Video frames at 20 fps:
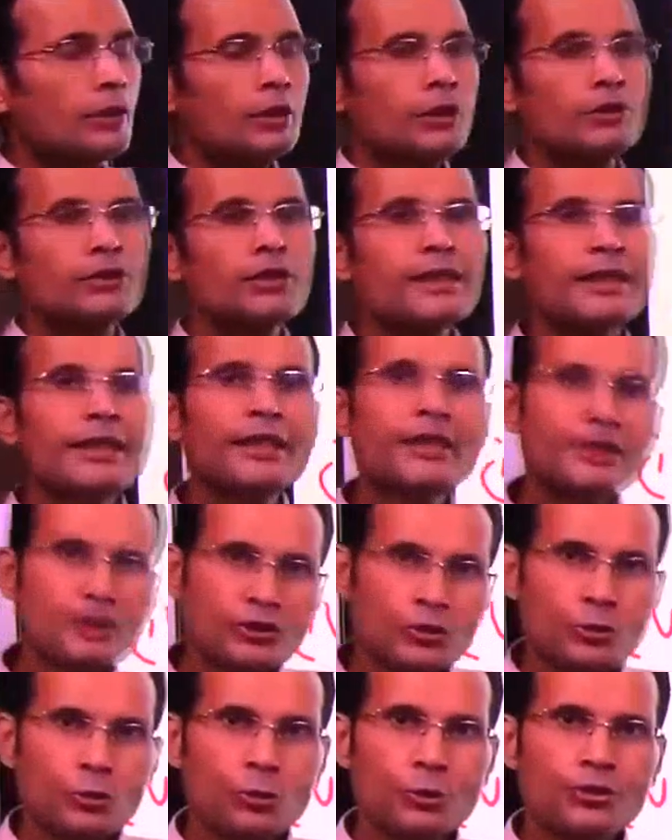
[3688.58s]
the
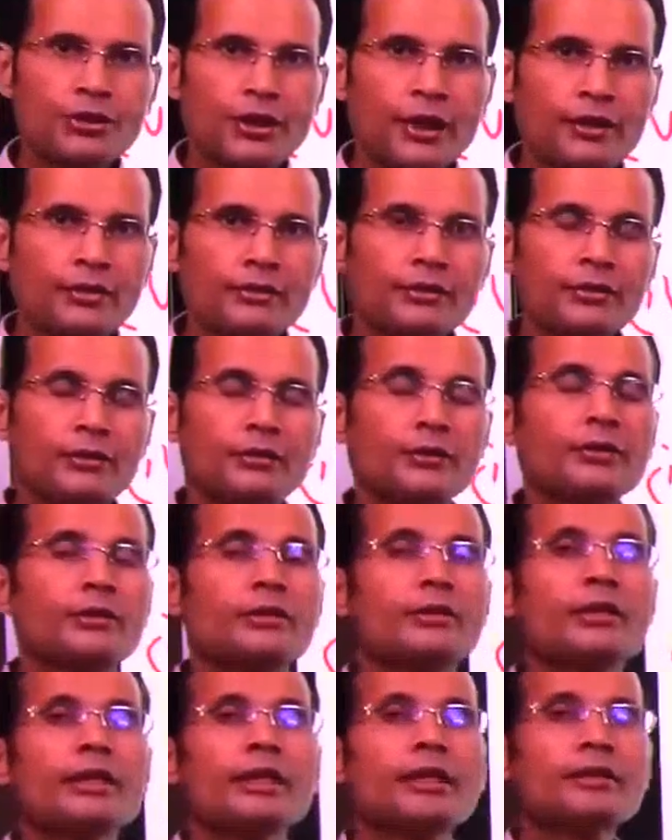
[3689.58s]
estrogen,
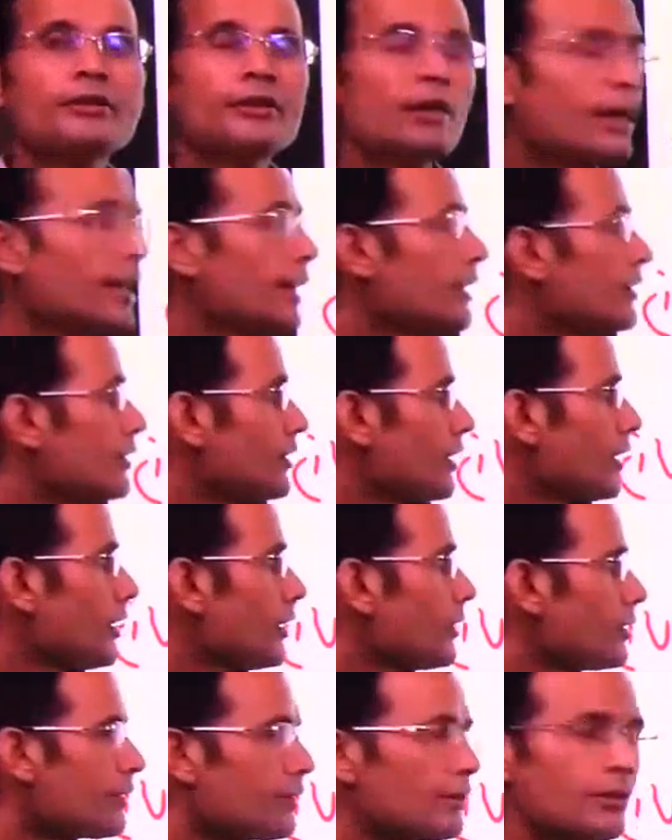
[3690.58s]
it
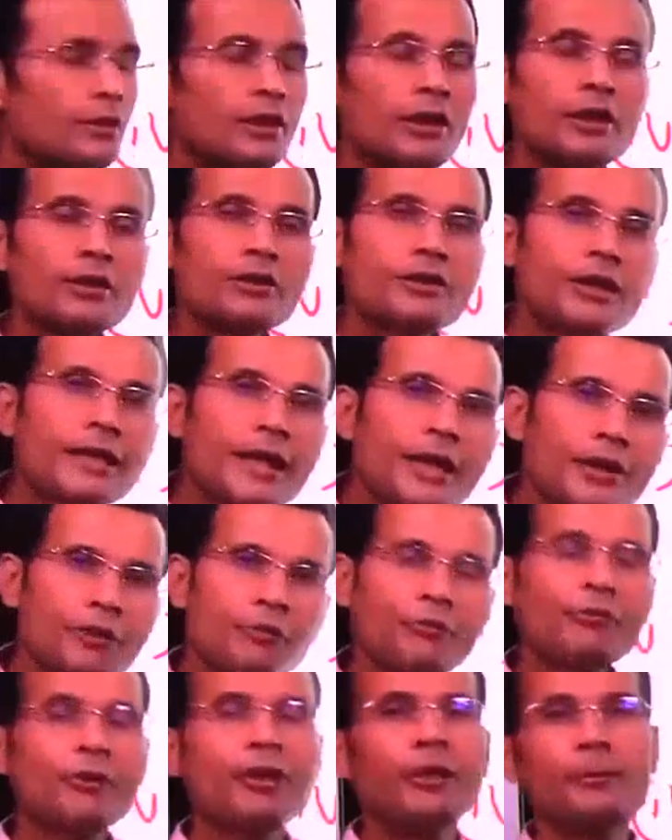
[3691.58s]
exerts a
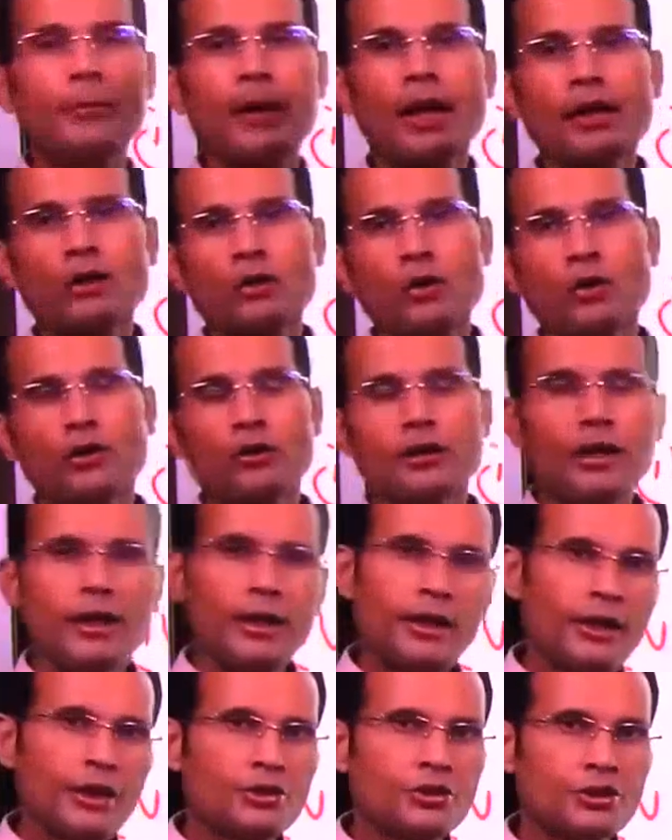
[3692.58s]
negative feedback on
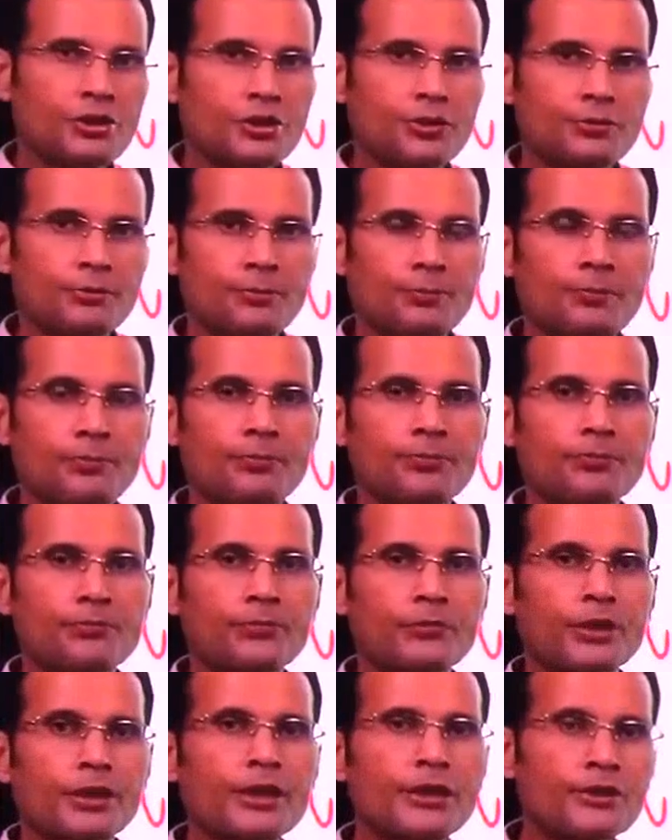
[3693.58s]
LH.
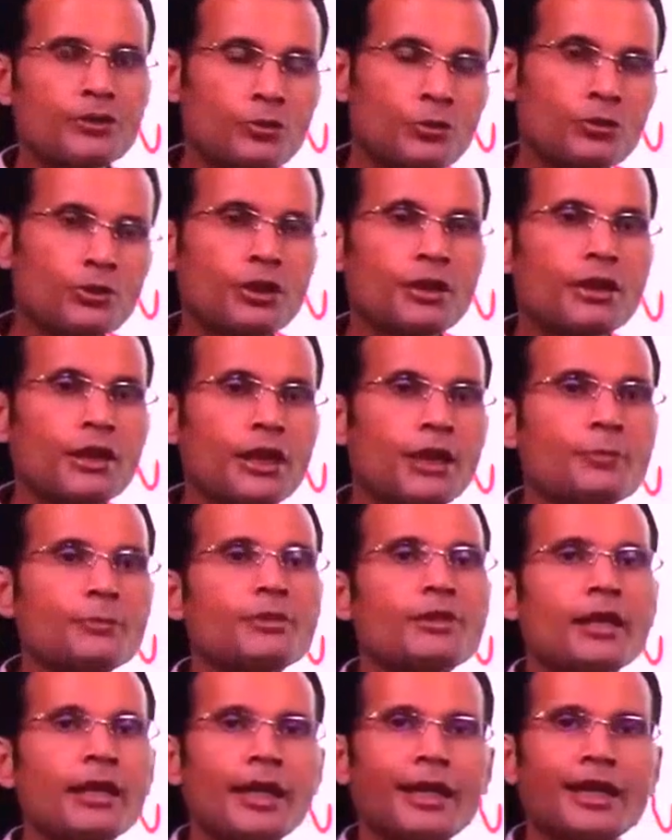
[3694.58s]
Estrogen keeps
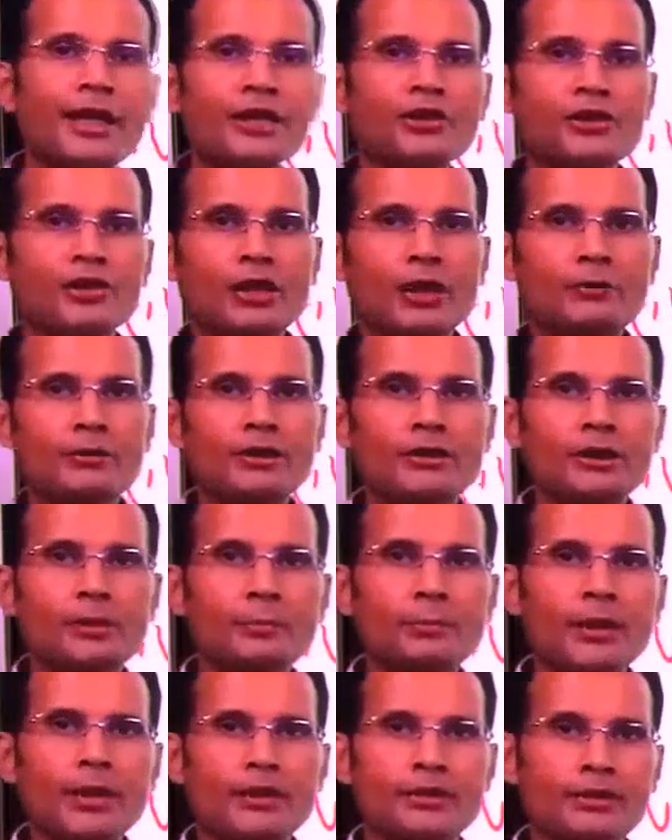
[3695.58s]
the LH level
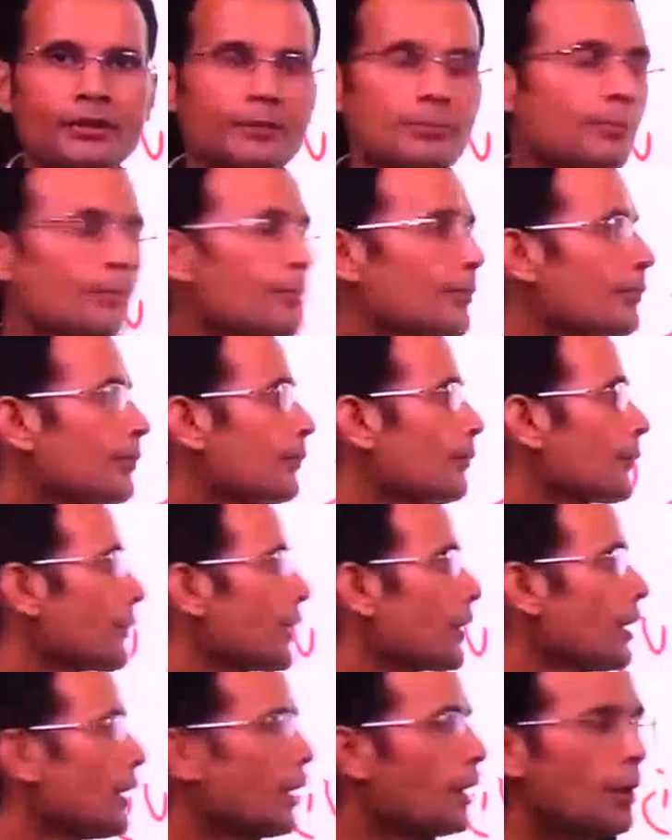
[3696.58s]
suppressed.
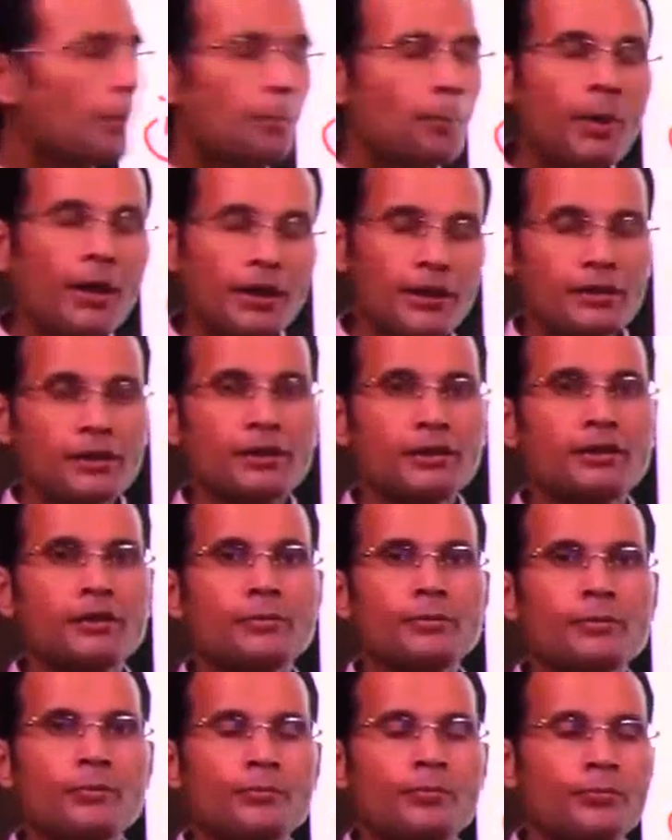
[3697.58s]
But
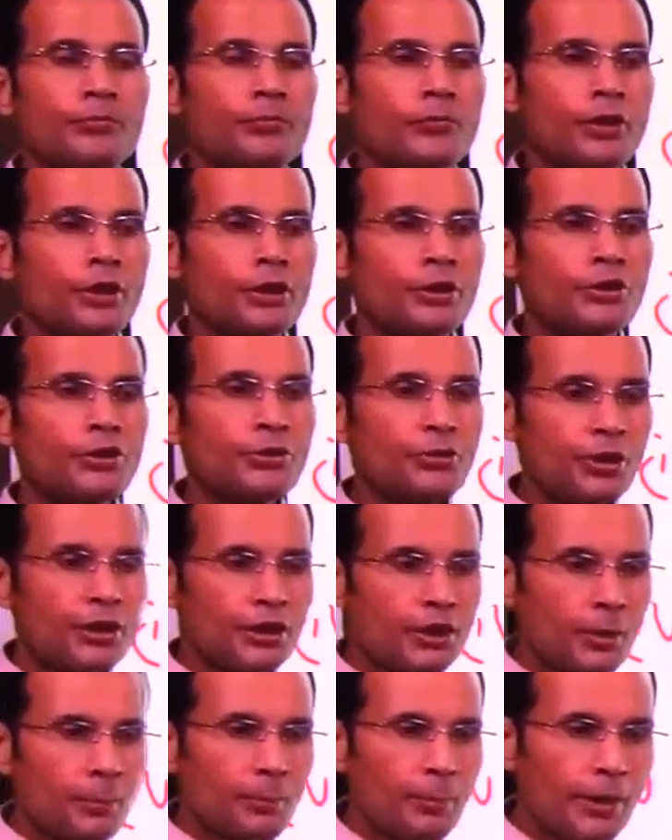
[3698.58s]

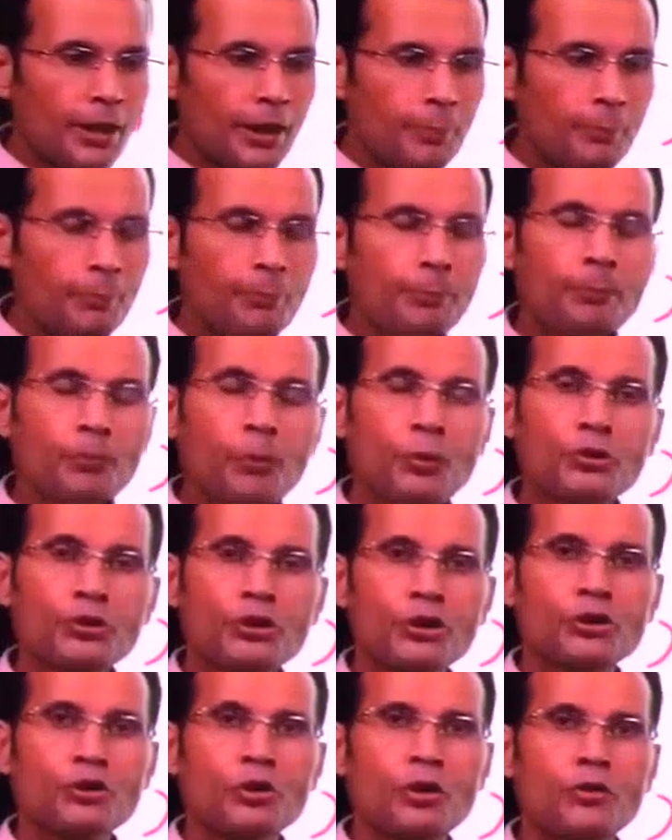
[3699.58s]
during the mid
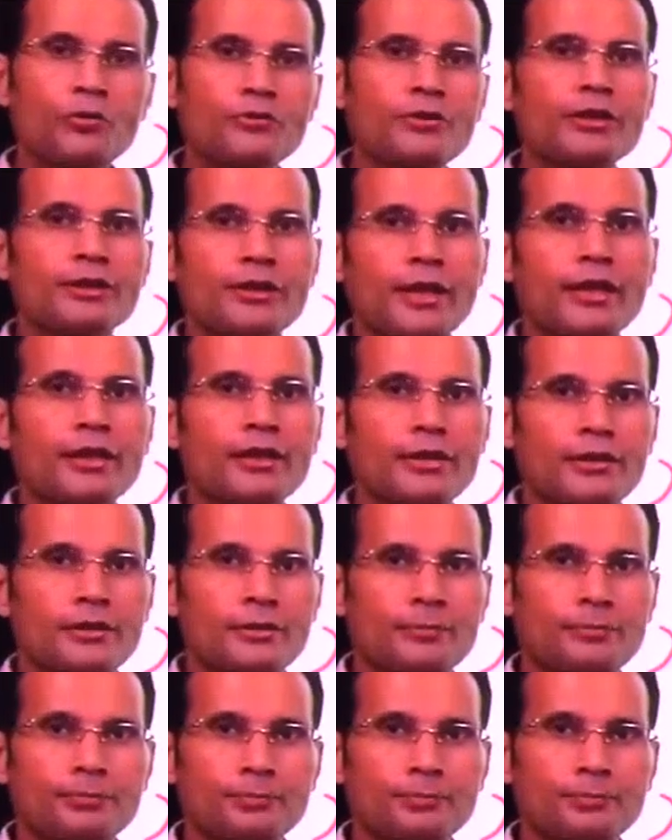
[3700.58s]
portion of the cycle,